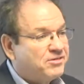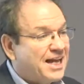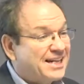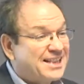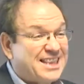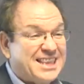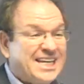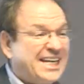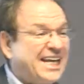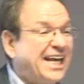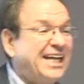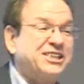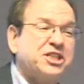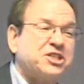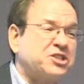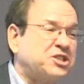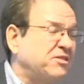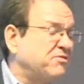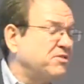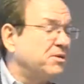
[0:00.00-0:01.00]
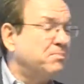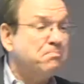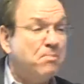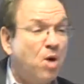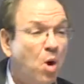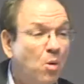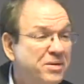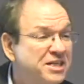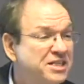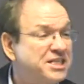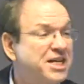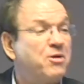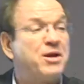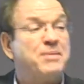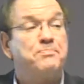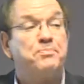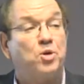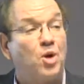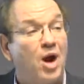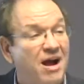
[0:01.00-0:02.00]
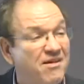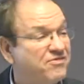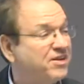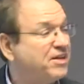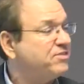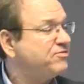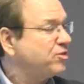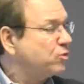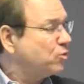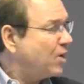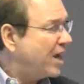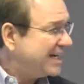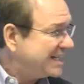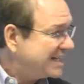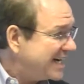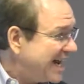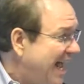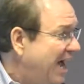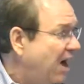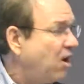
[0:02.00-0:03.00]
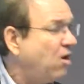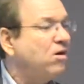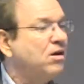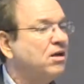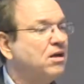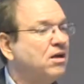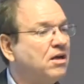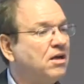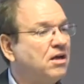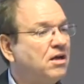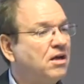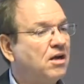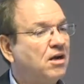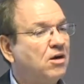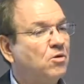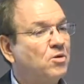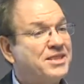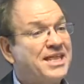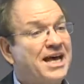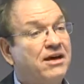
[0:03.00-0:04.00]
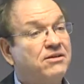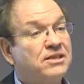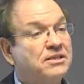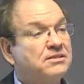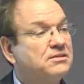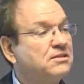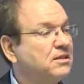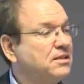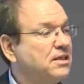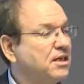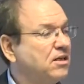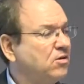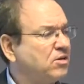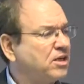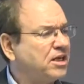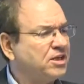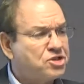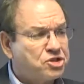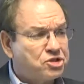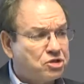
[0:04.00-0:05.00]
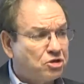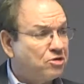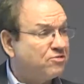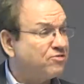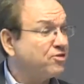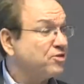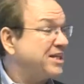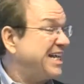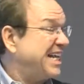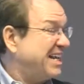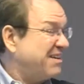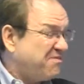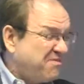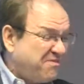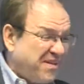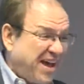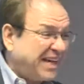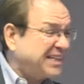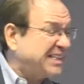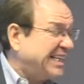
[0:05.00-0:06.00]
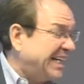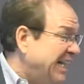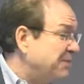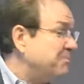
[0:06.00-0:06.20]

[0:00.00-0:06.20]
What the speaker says: not thinking just of the momentary profit for right now without, concern for the effect, the